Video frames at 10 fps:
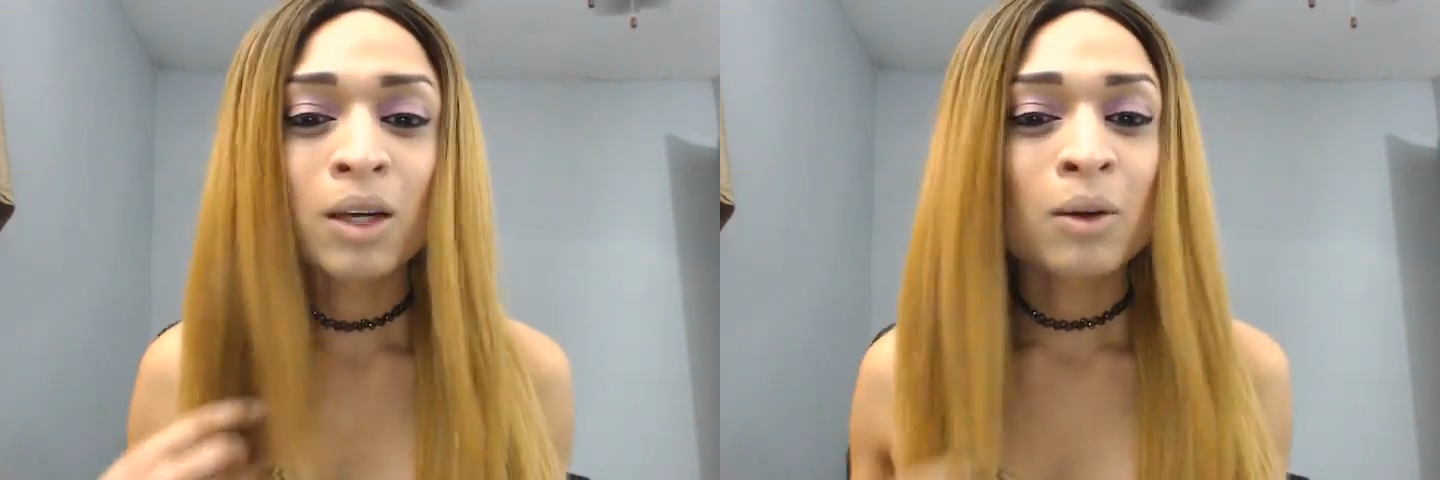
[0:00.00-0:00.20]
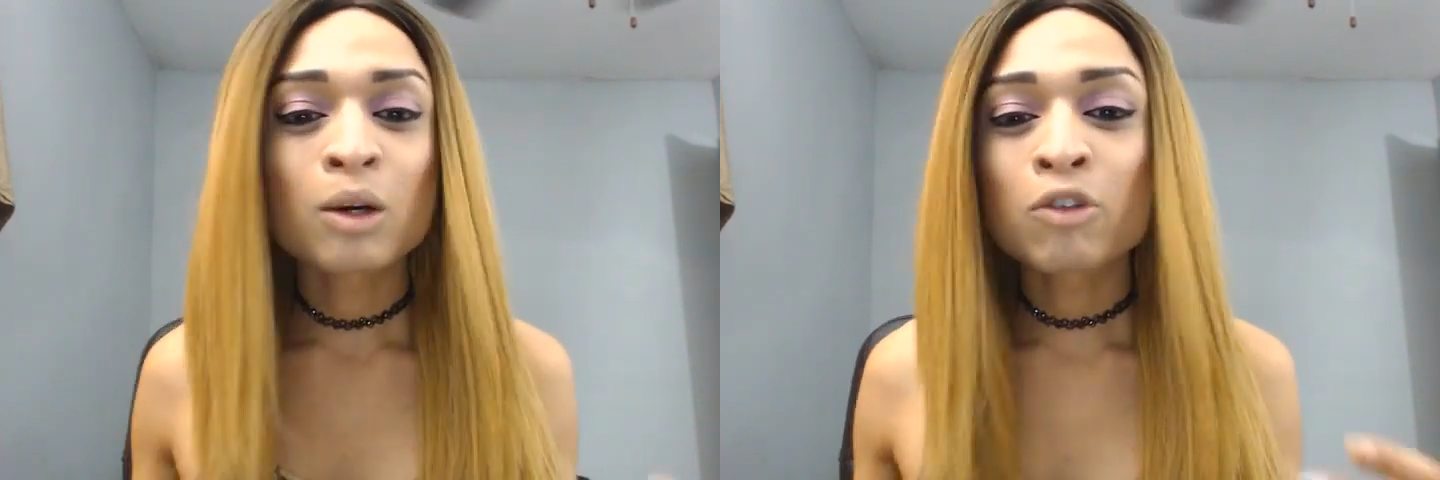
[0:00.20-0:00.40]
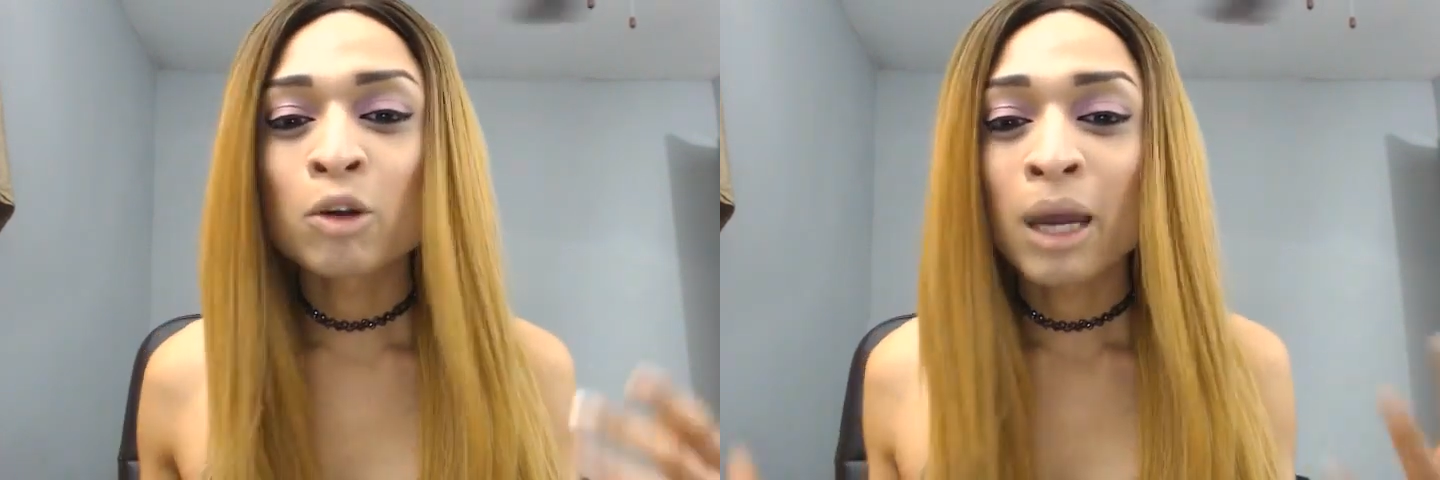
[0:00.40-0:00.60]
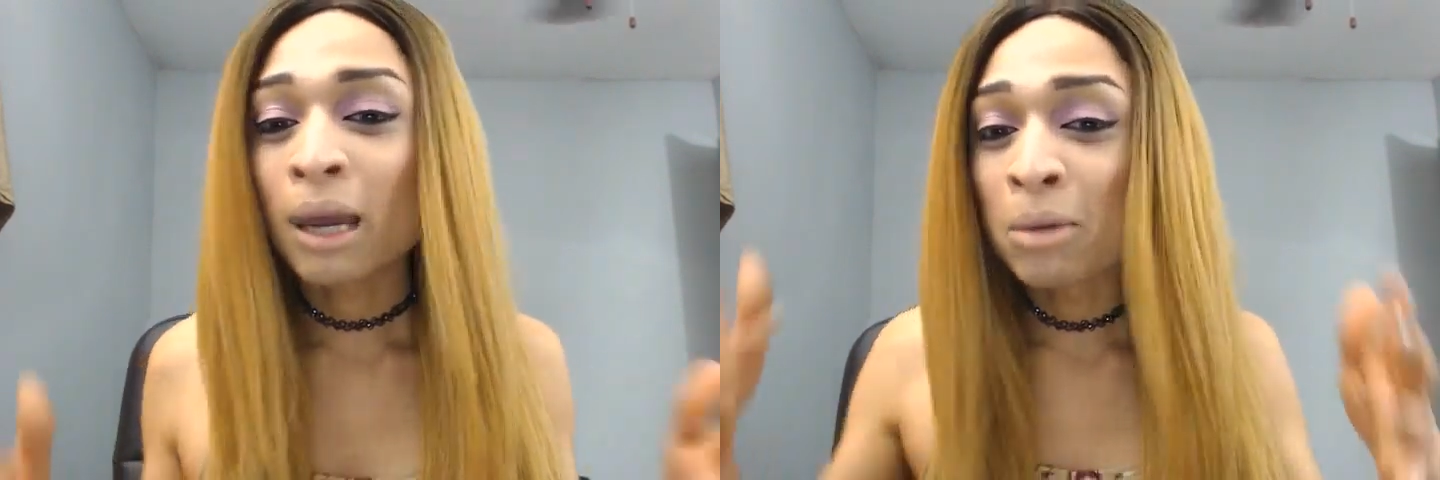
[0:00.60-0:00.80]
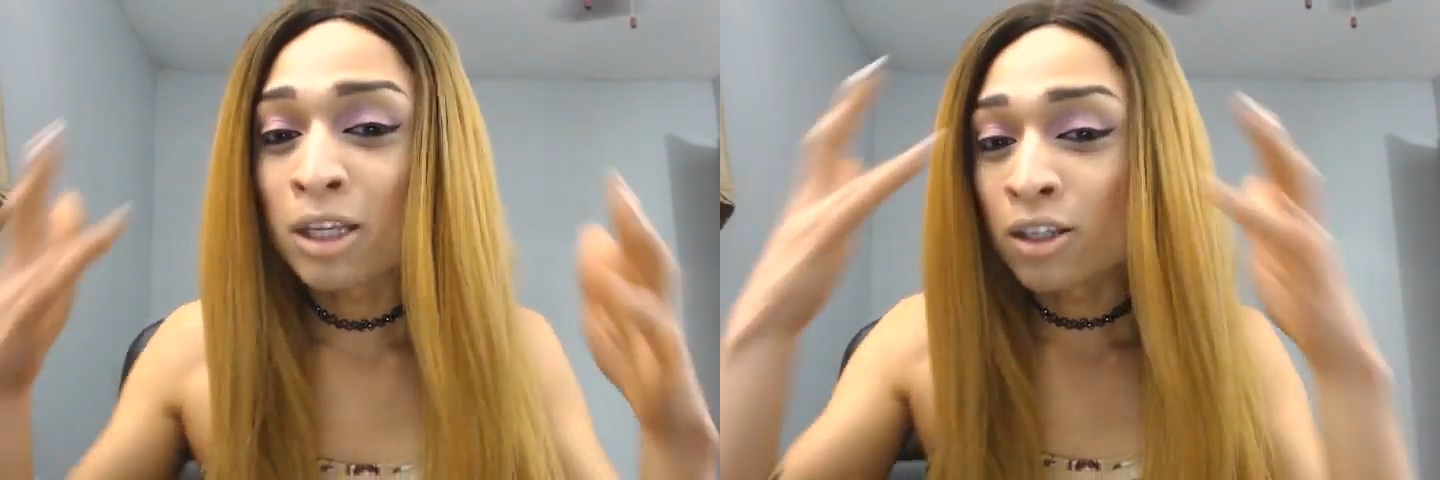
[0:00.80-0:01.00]
whenever you're paying
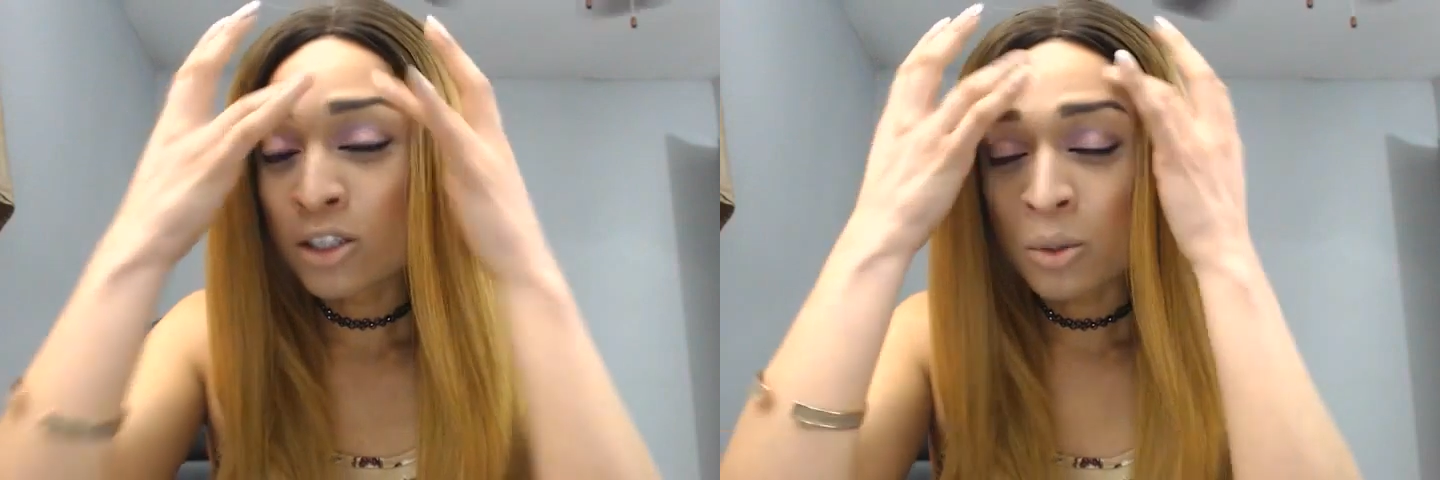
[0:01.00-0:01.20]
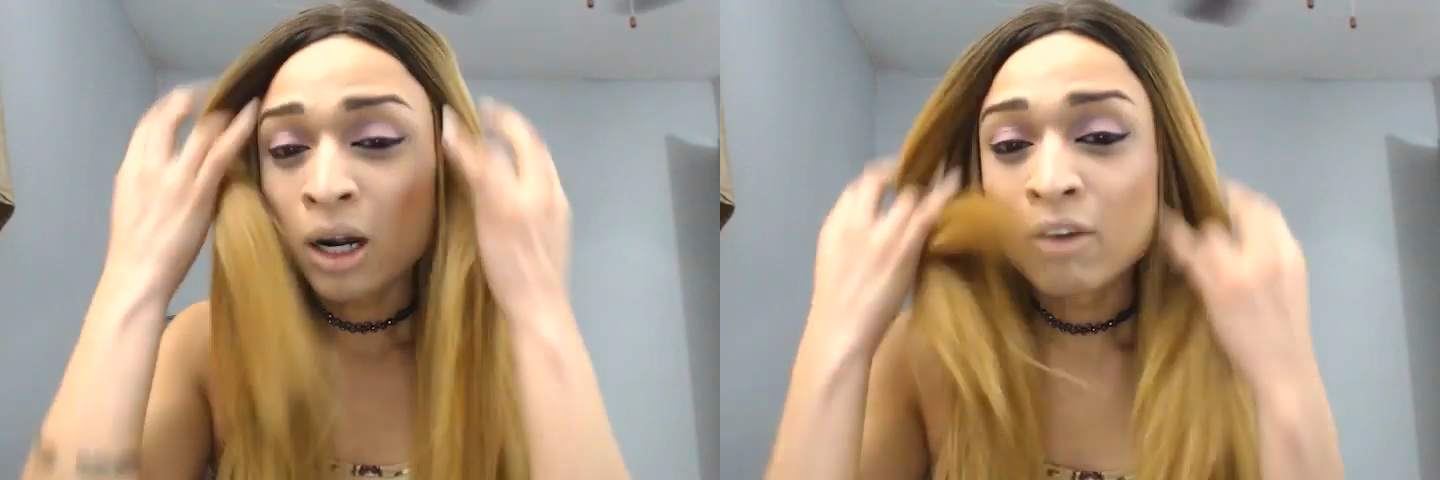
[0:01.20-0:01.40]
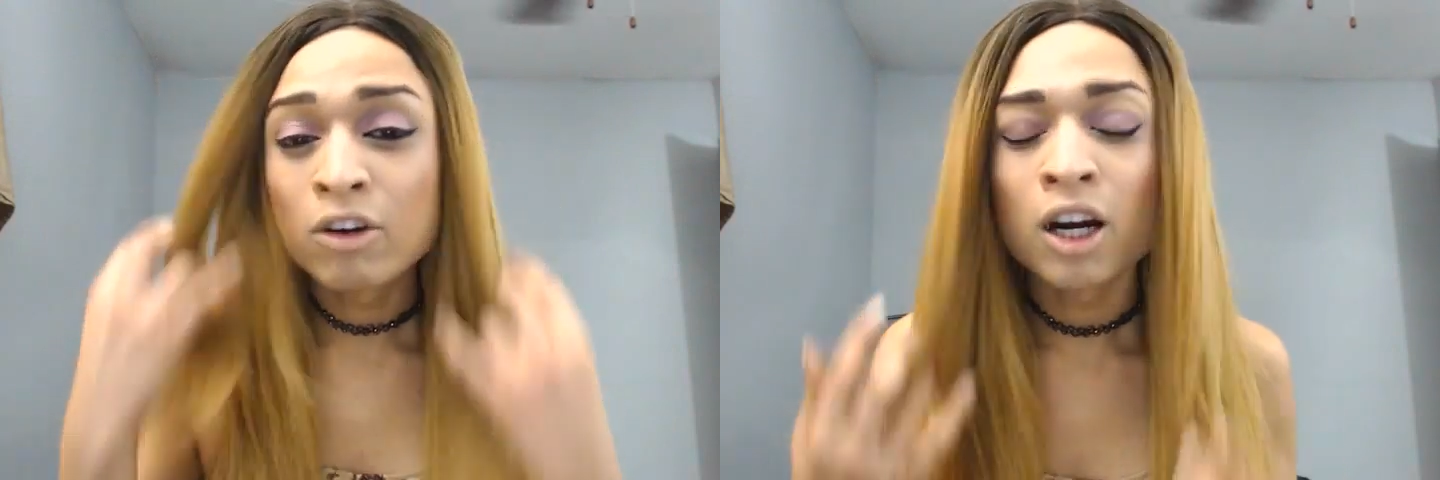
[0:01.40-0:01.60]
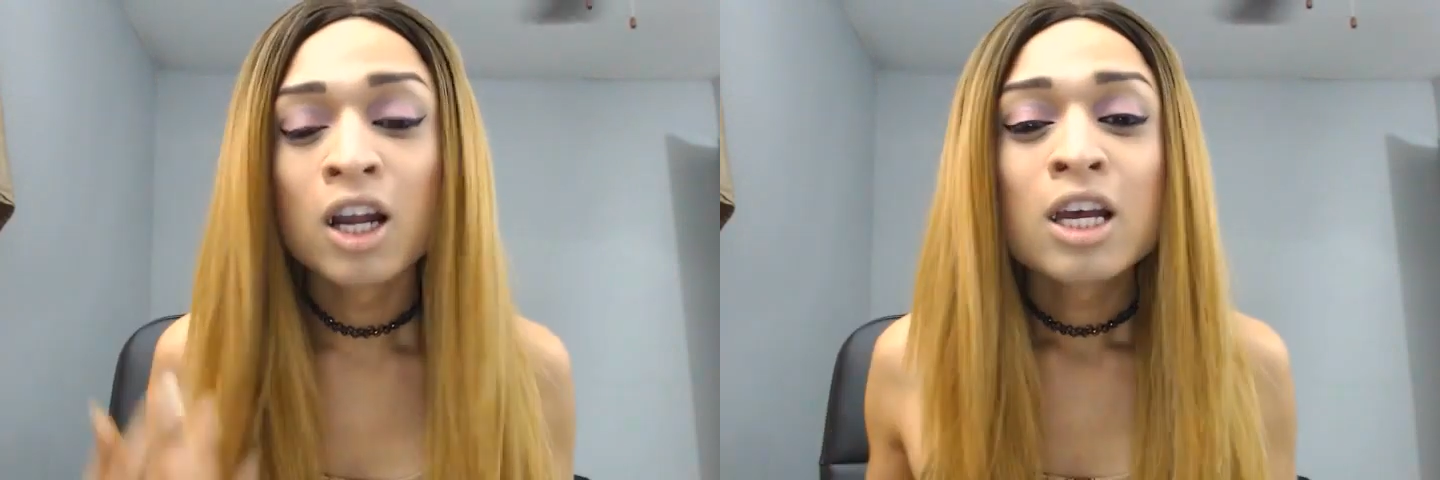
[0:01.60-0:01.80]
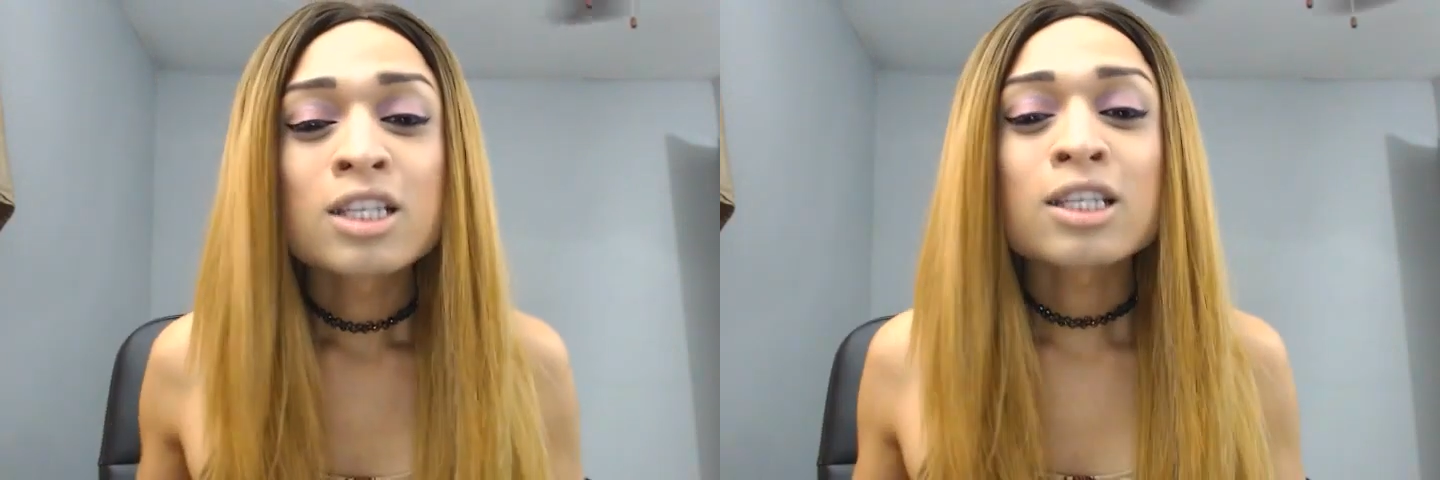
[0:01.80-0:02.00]
bills or whatever,
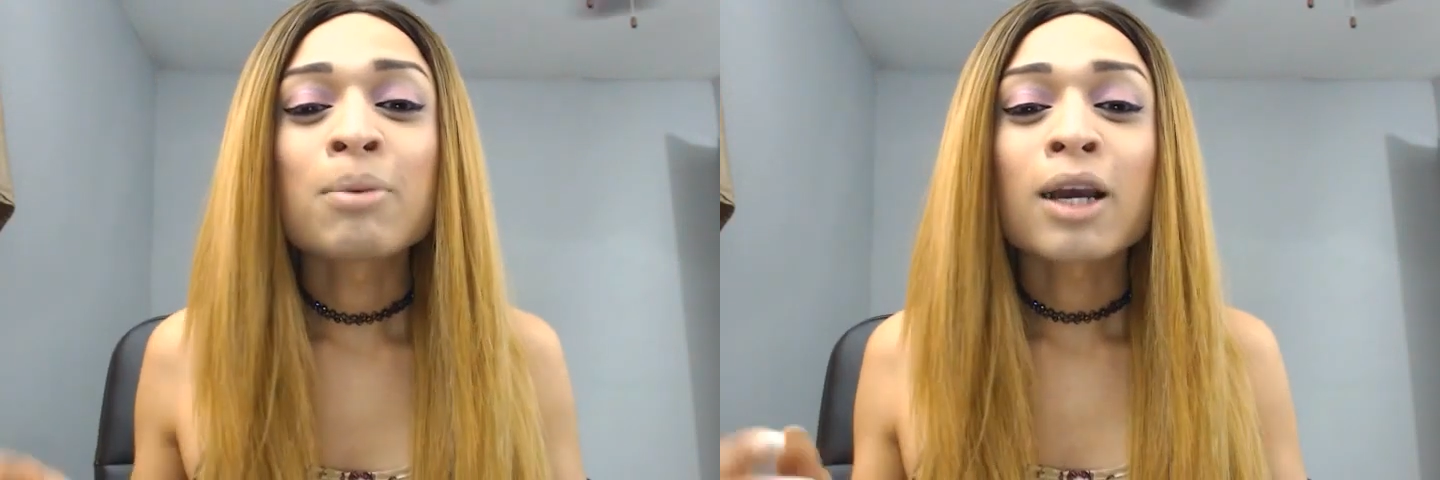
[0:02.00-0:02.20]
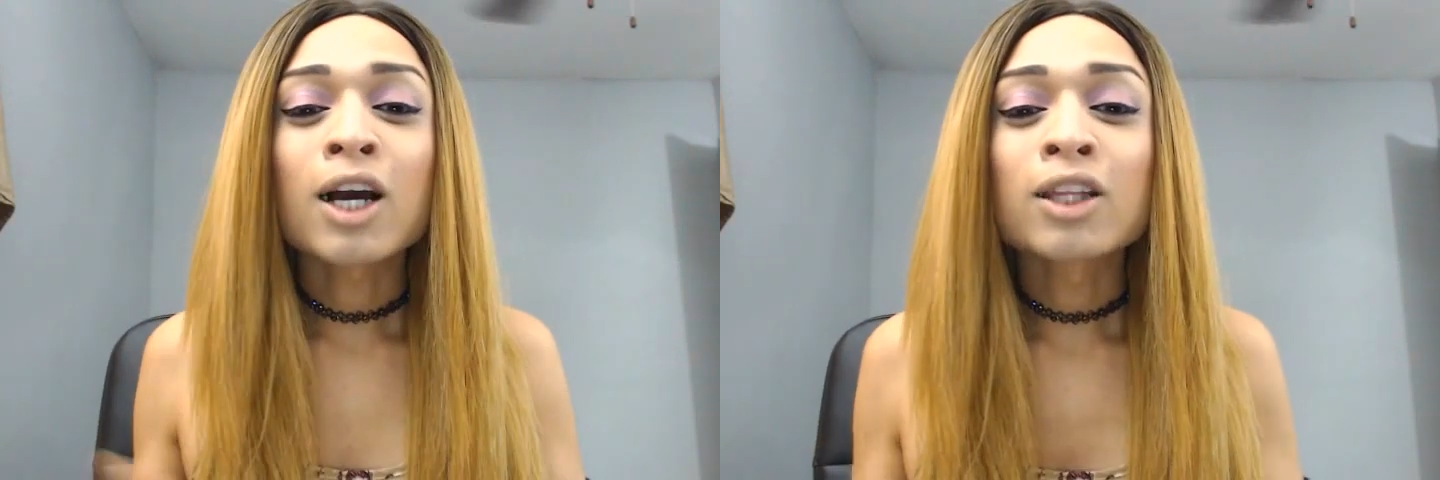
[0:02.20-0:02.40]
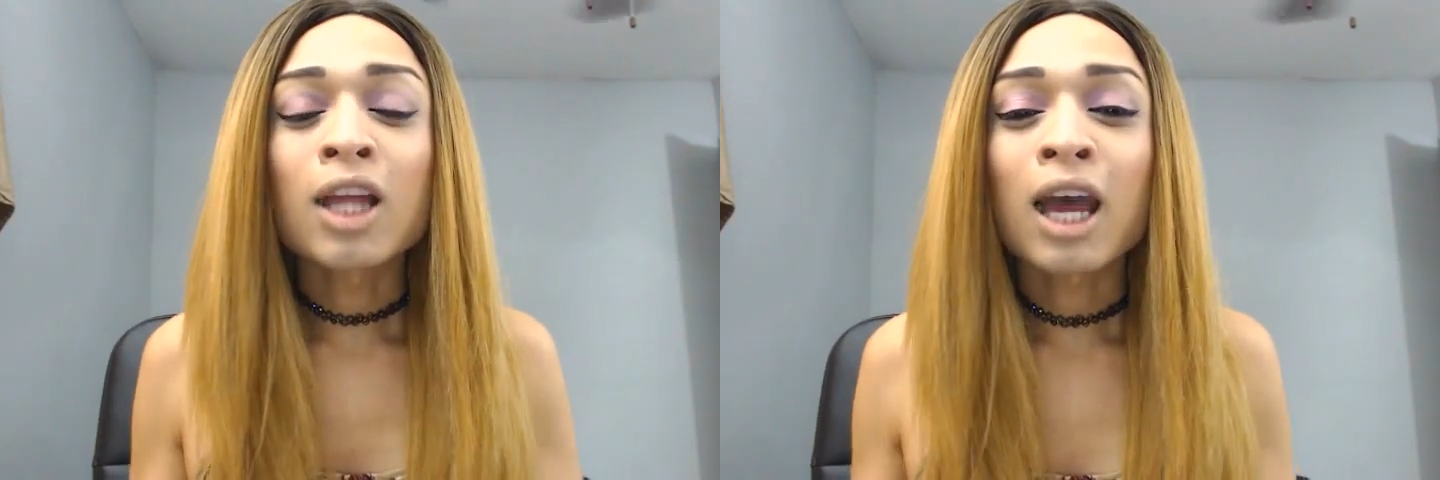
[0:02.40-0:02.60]
instead of paying online.